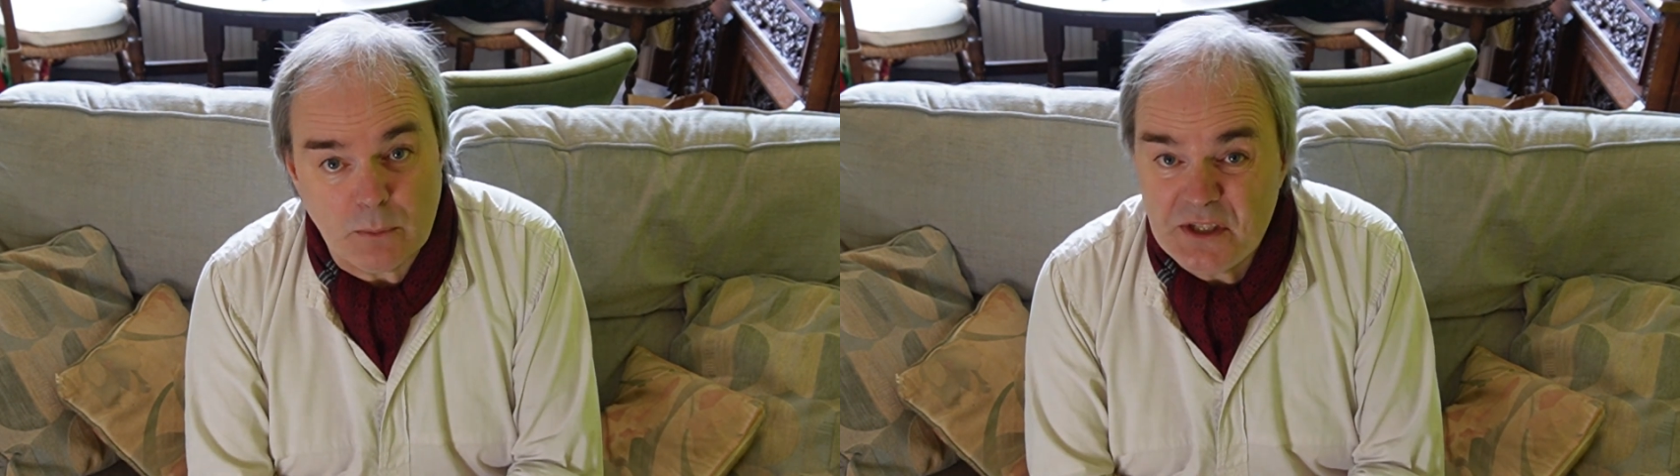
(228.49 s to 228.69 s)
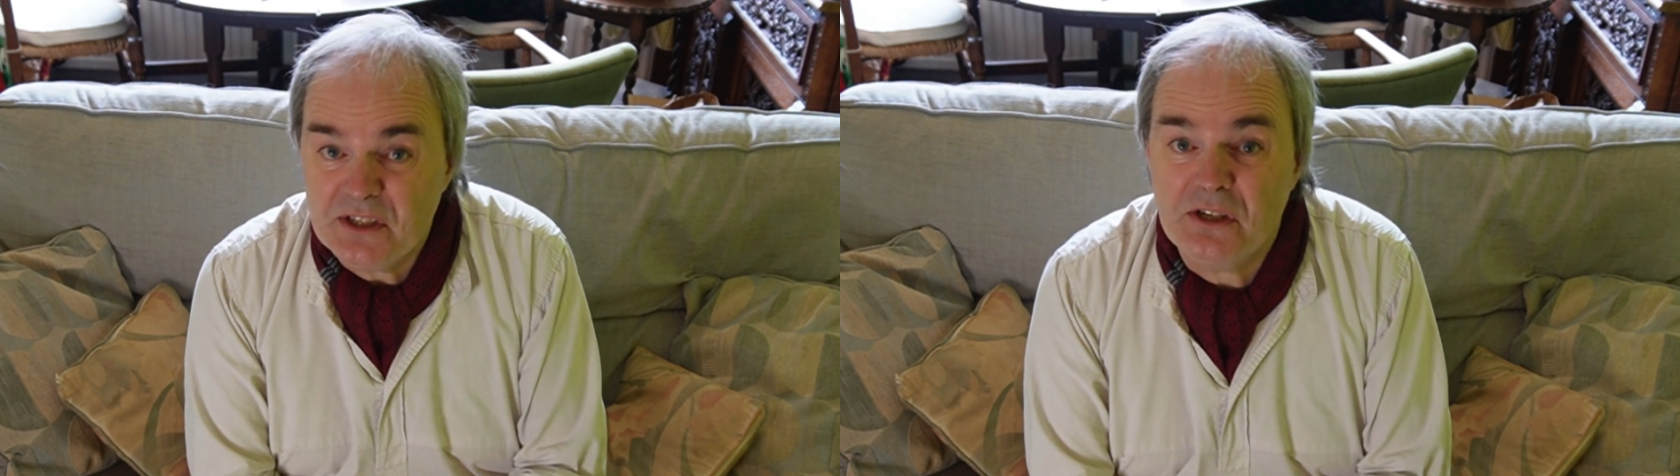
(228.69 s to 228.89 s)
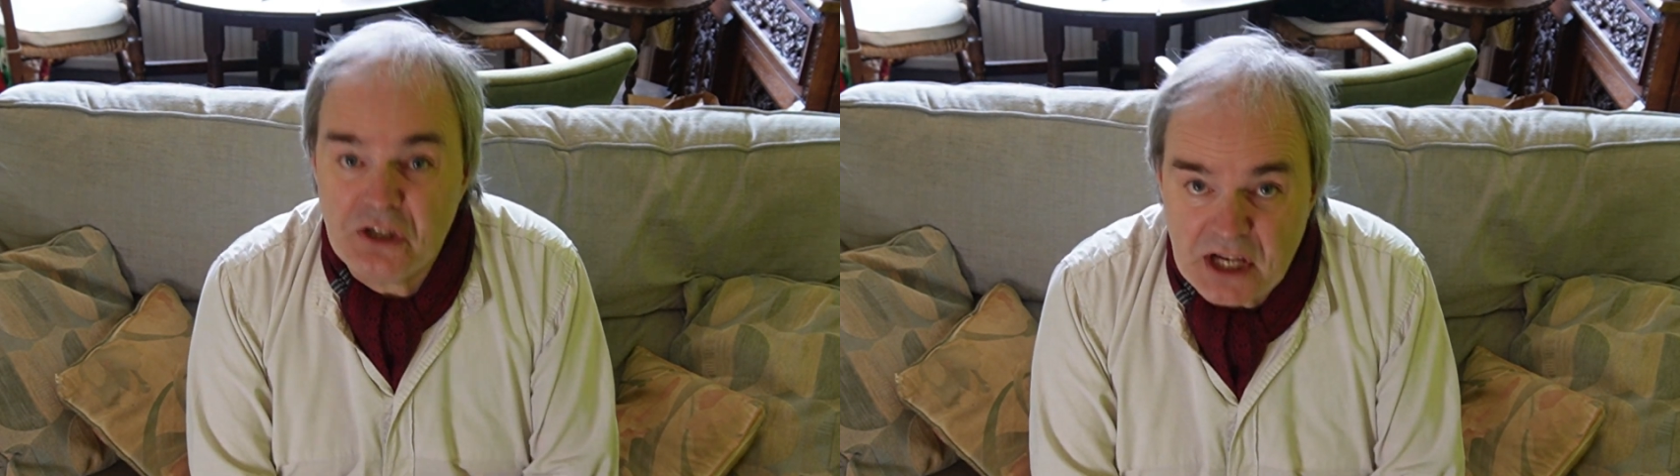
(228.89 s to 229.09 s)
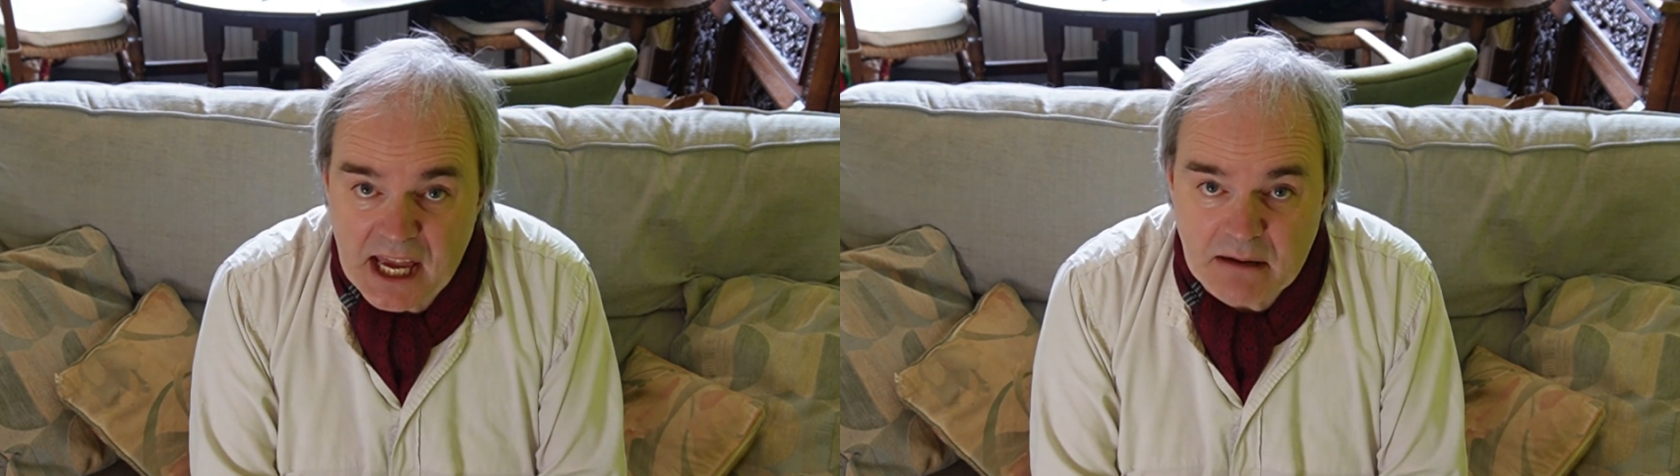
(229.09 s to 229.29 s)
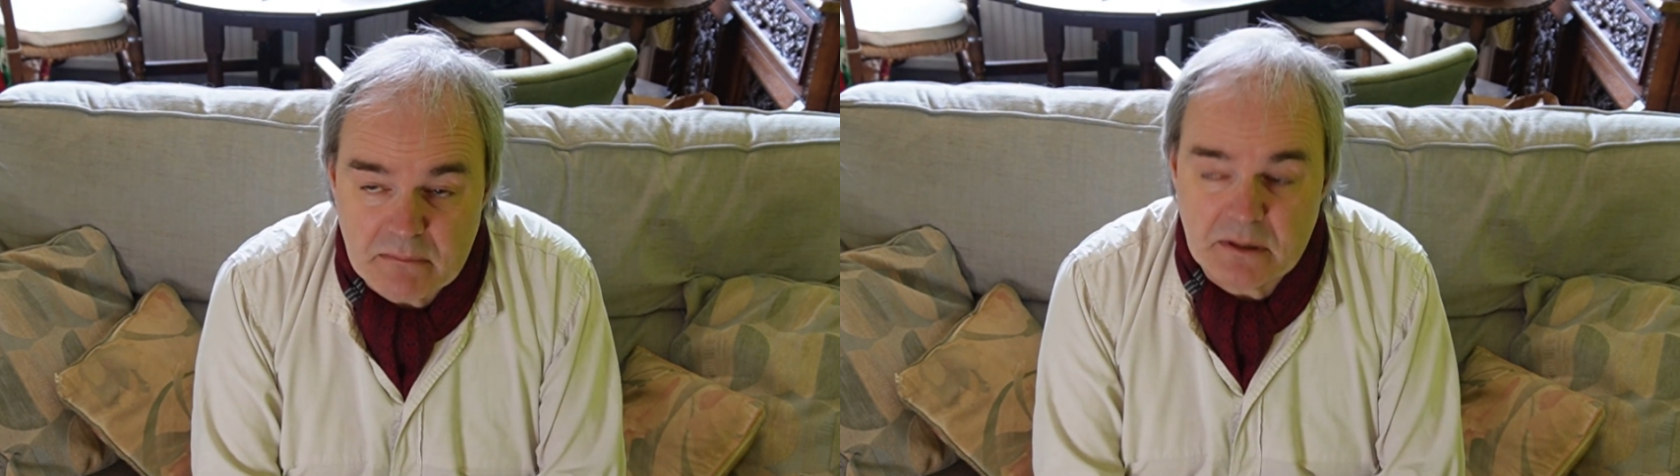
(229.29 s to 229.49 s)
which is a
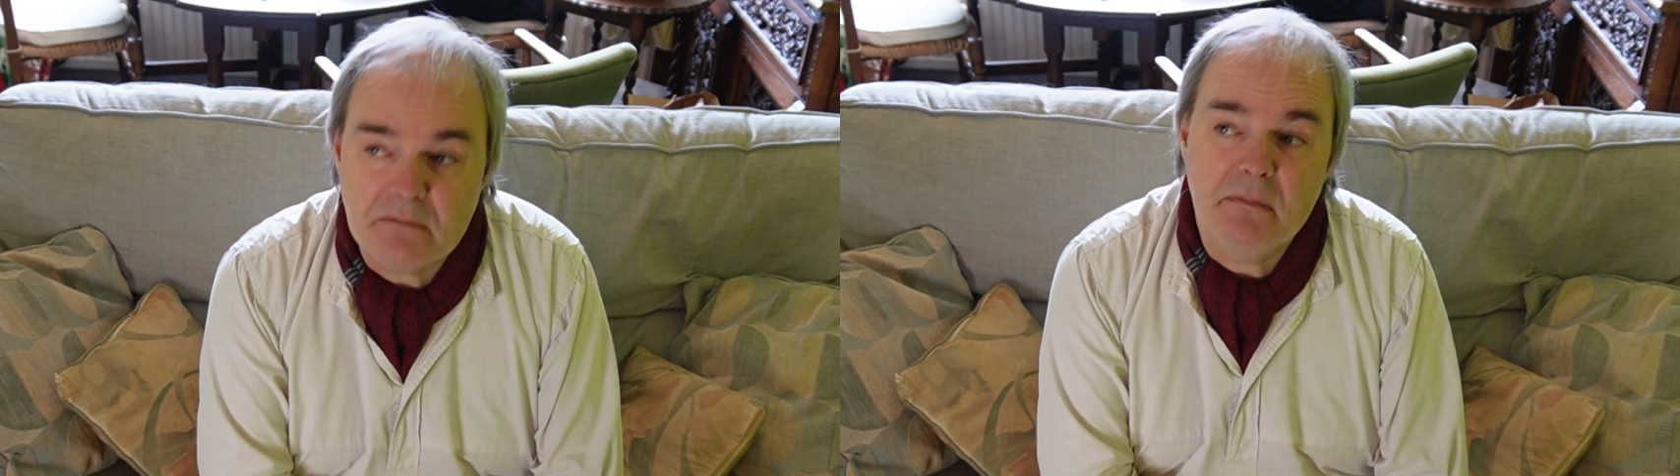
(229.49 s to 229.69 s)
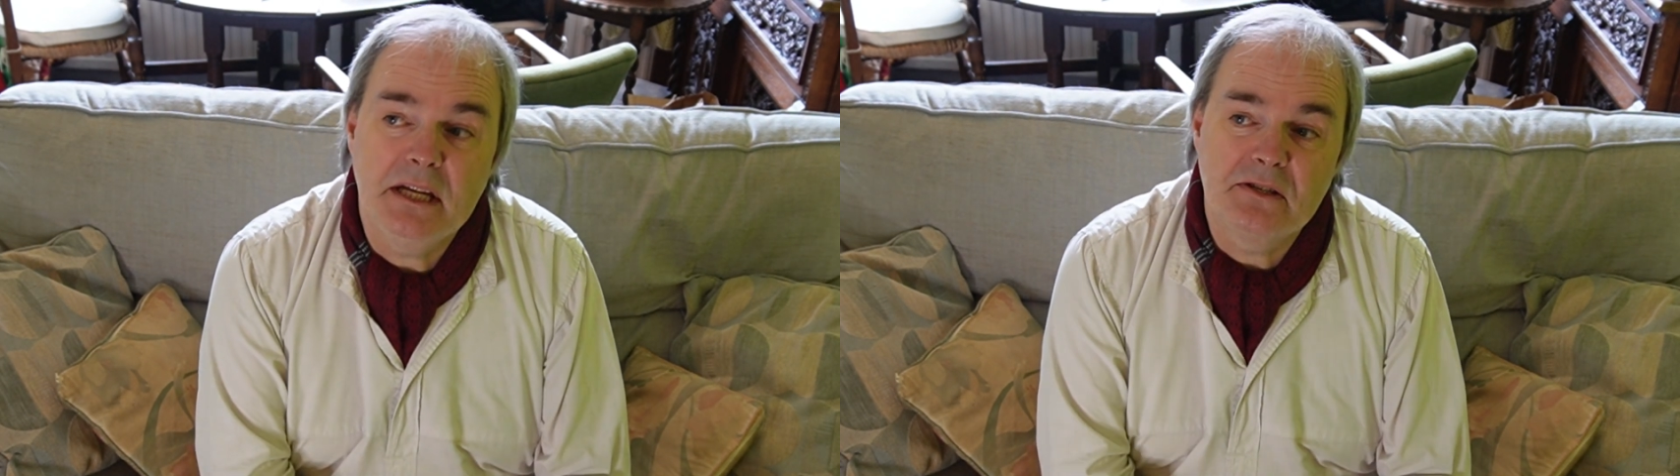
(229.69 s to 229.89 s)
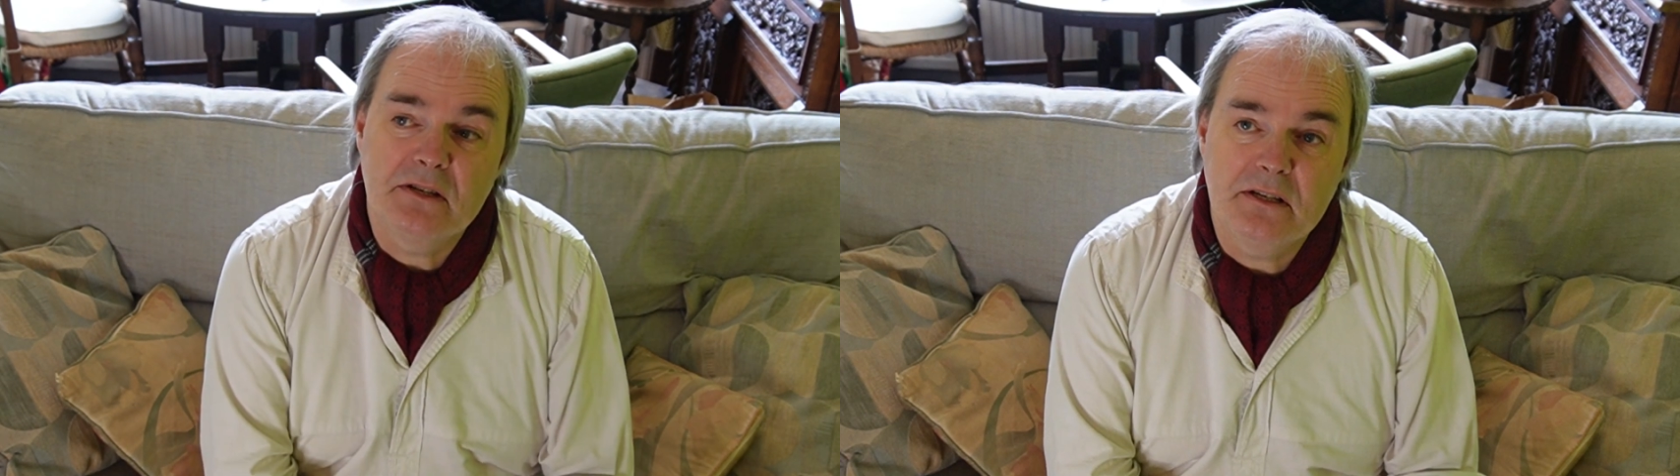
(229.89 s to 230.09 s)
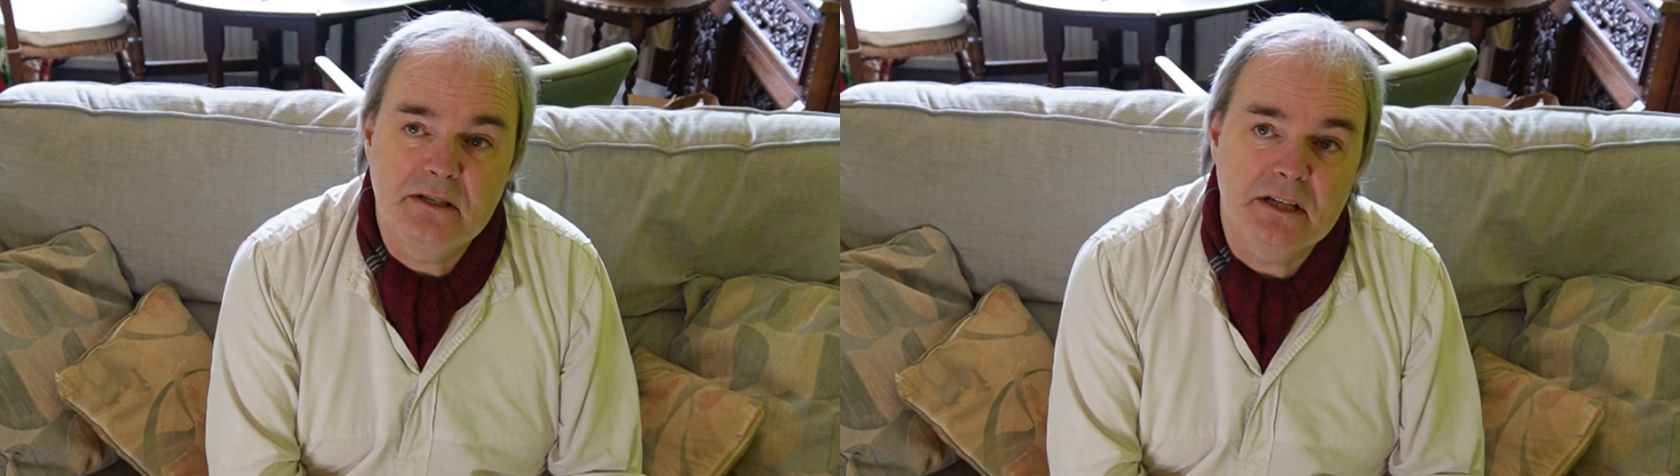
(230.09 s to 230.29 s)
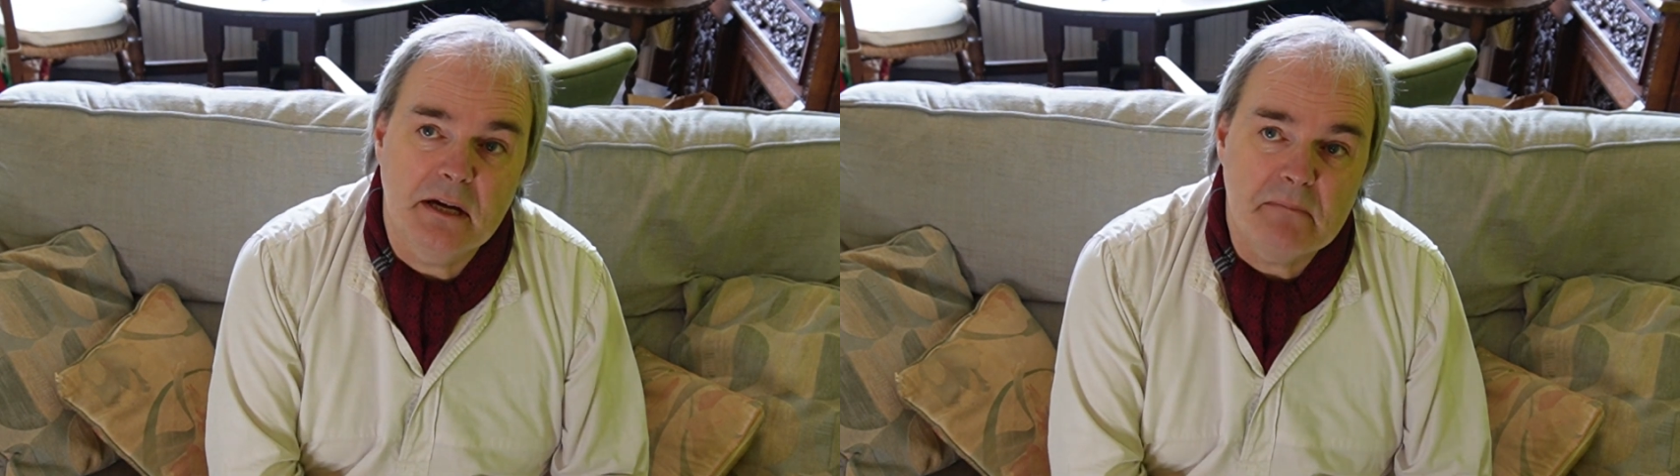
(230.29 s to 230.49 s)
shame, but means
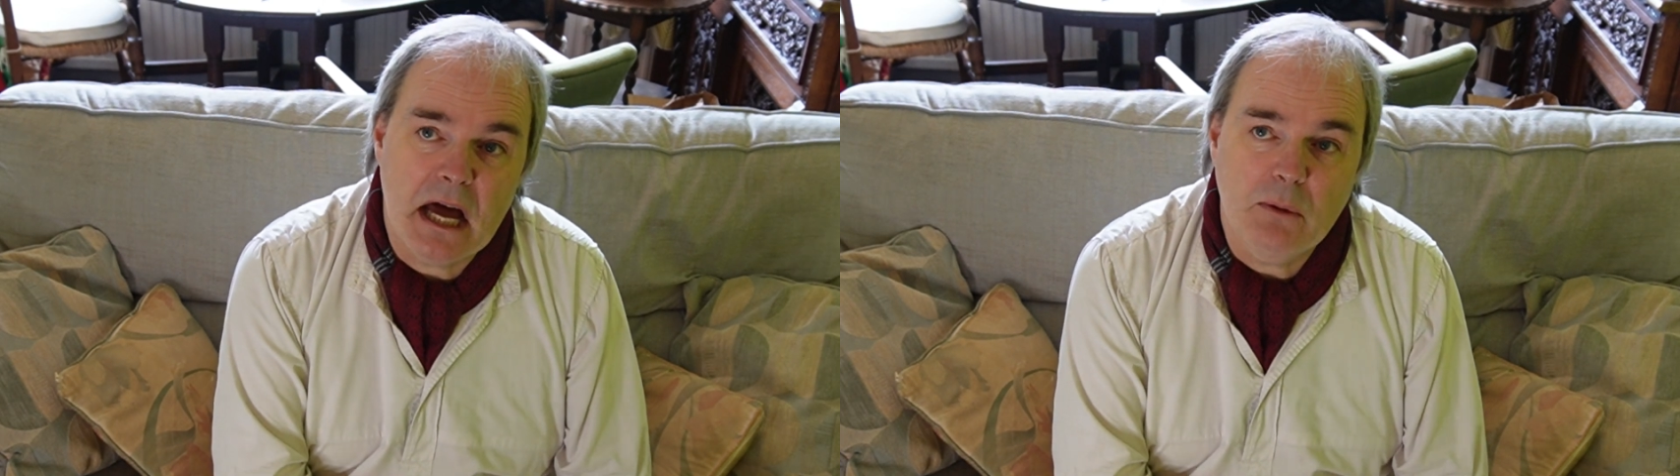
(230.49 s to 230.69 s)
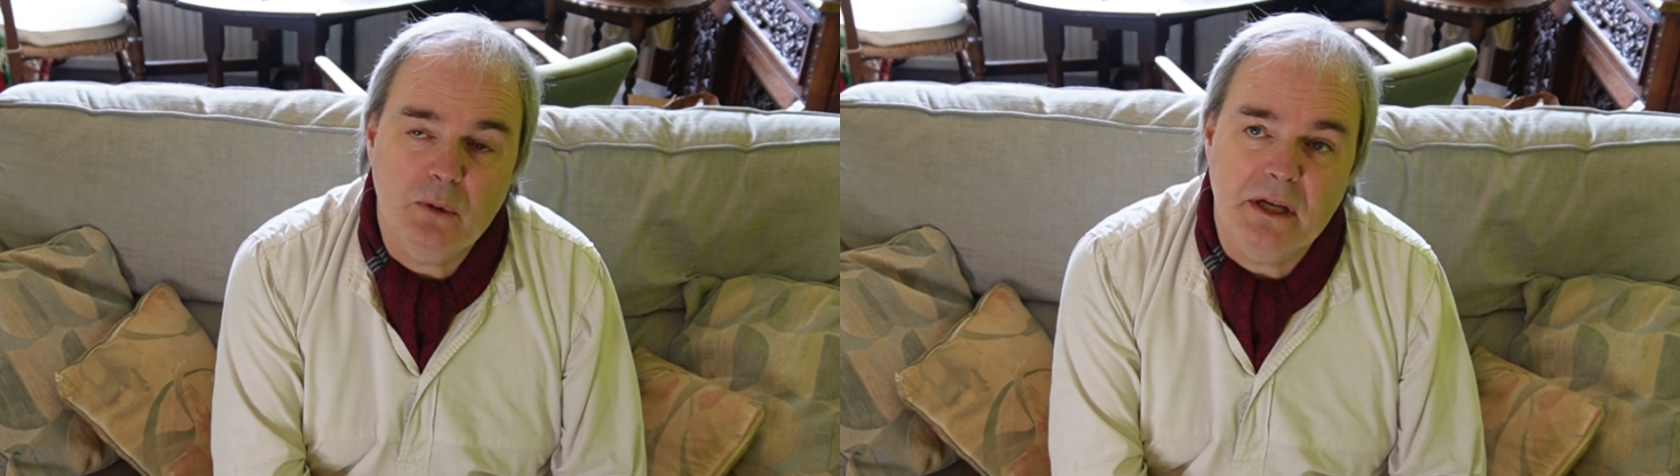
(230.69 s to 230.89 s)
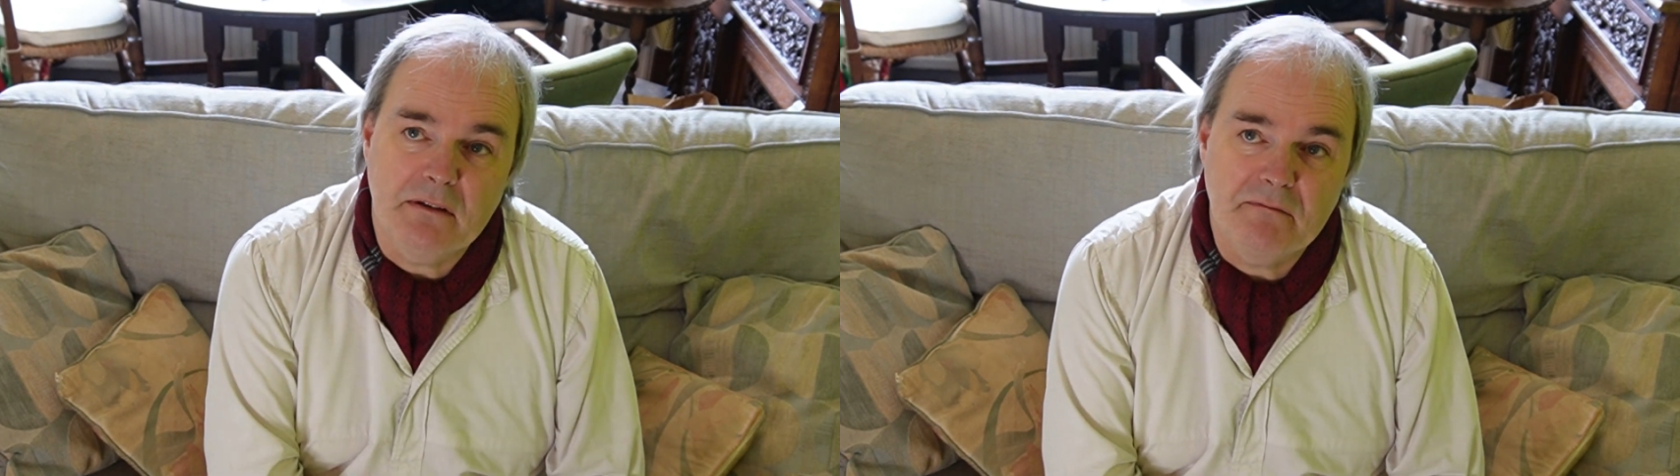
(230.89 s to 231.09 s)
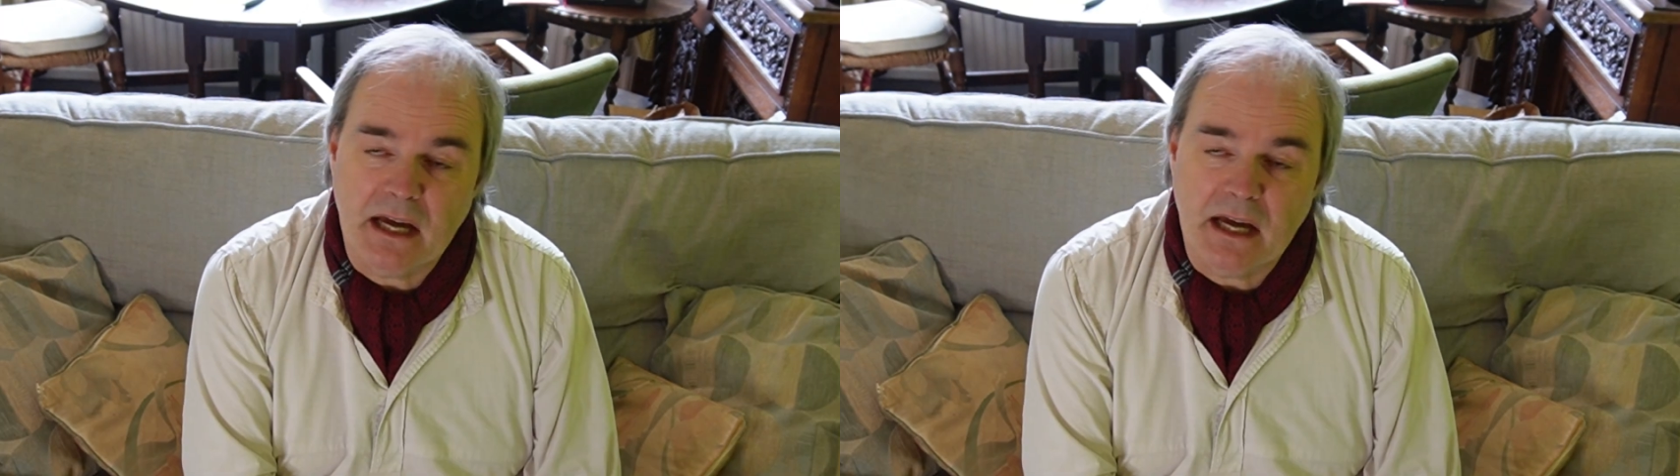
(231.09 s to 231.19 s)
that I will give